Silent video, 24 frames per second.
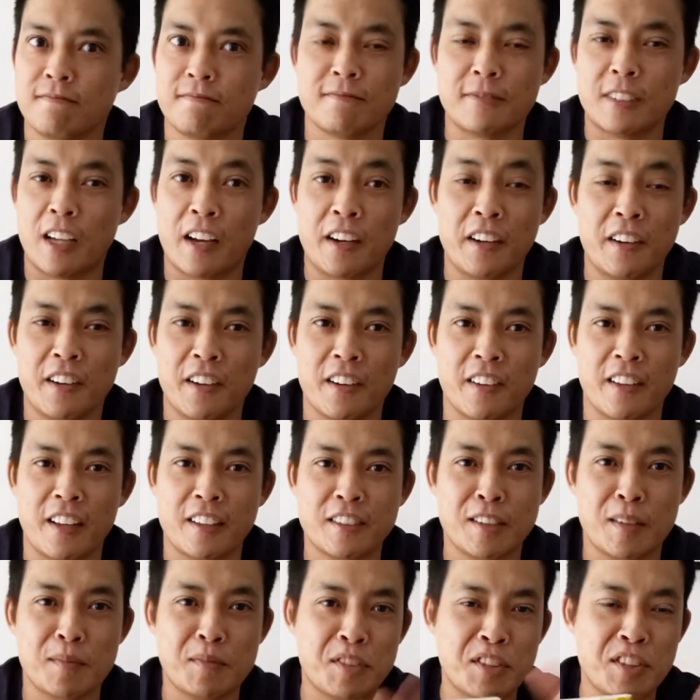I don't know,
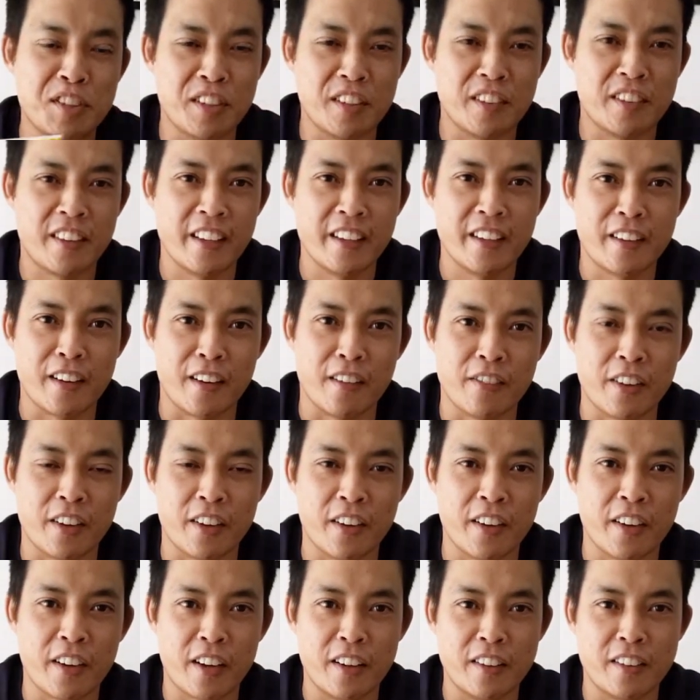that's up to you to think of, you know,
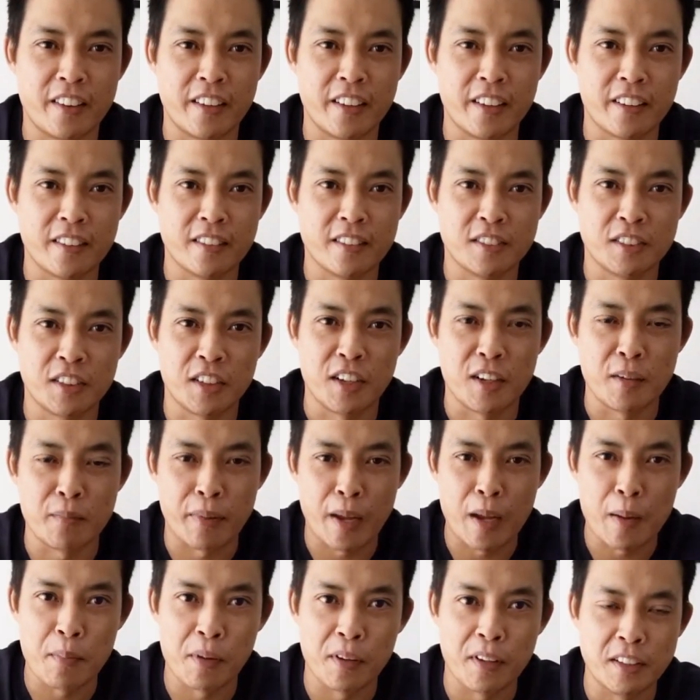it could turn
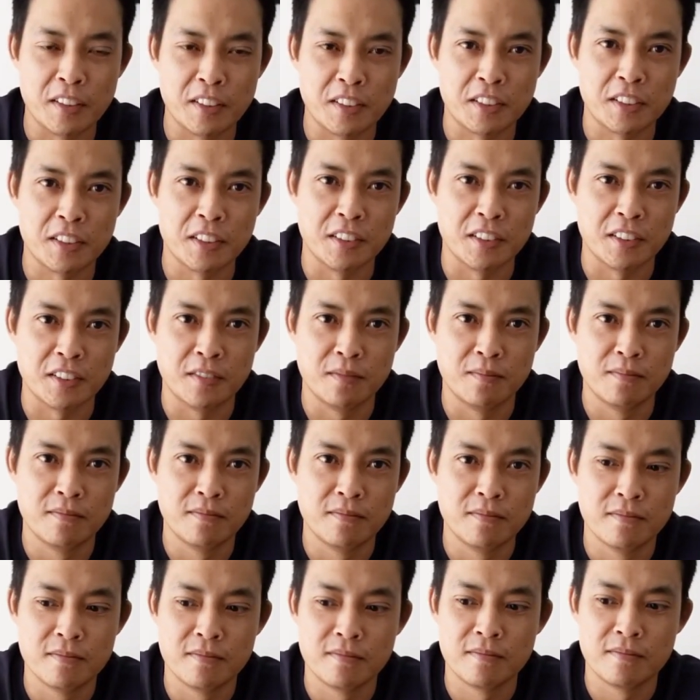people into,
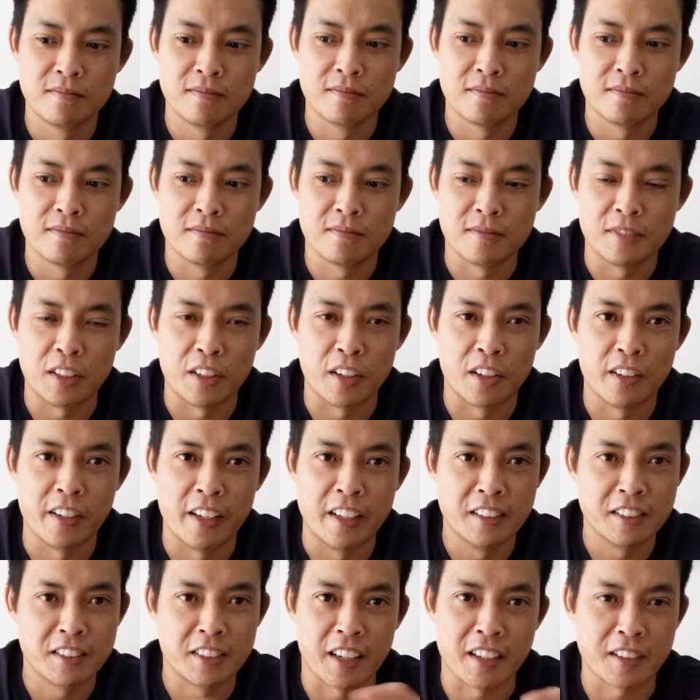you know,
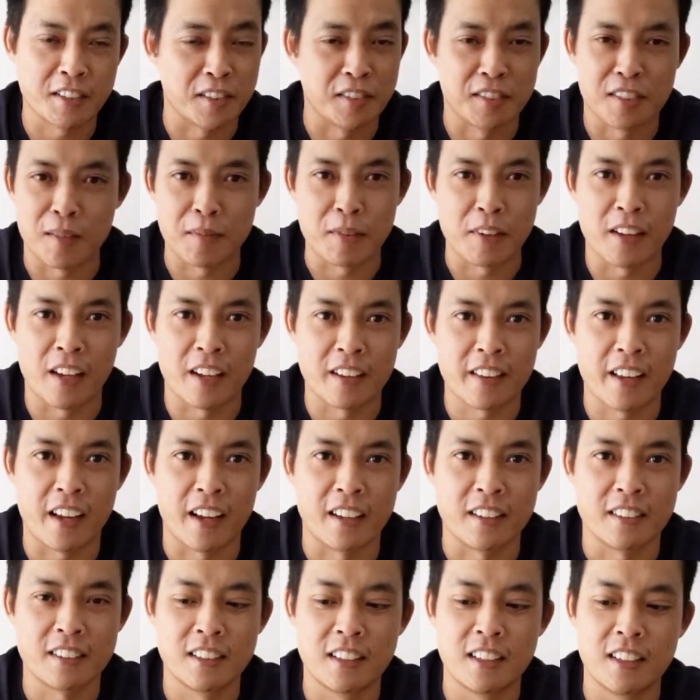insects or something like
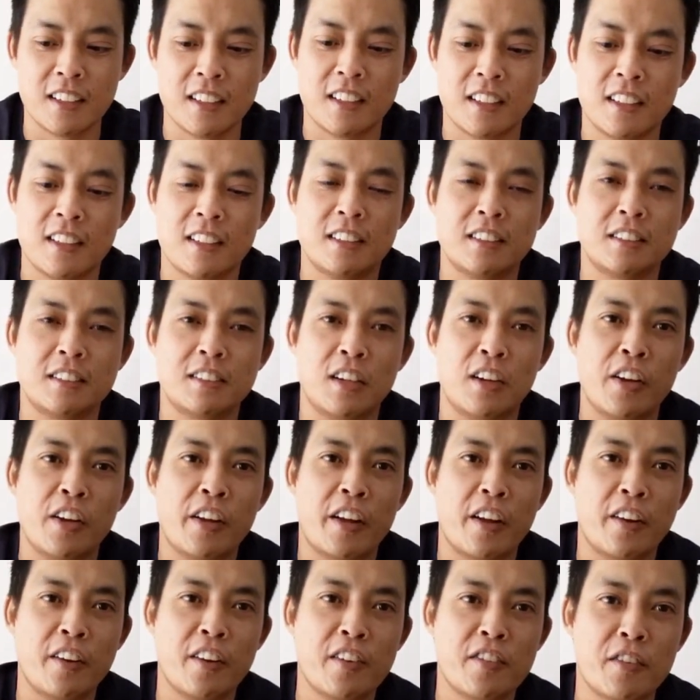that. So you
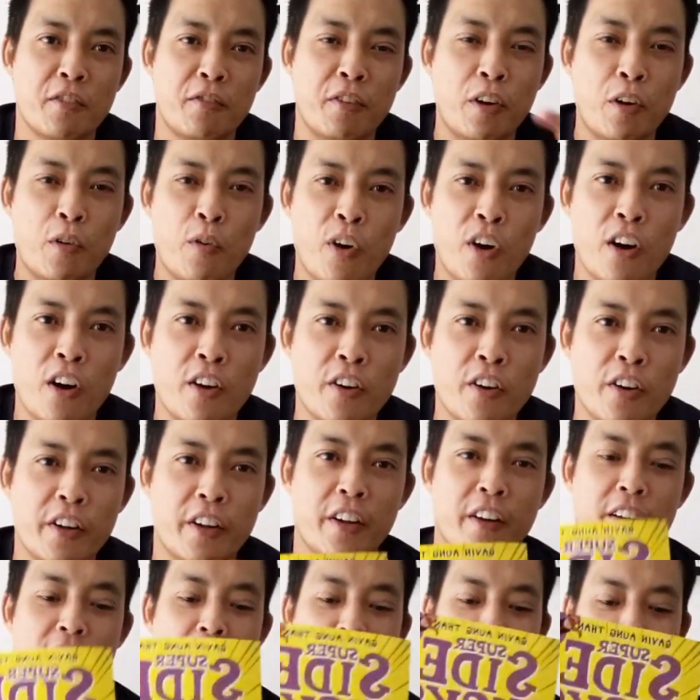can use the real world, you
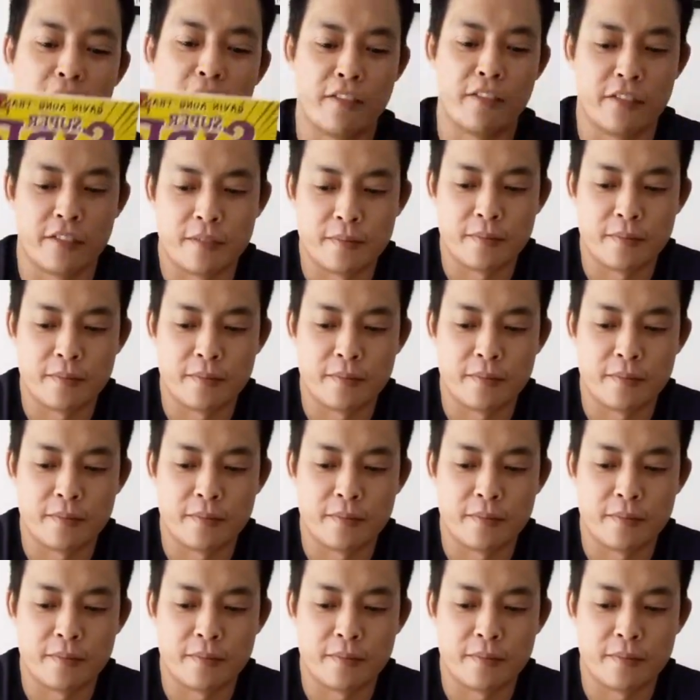can kind of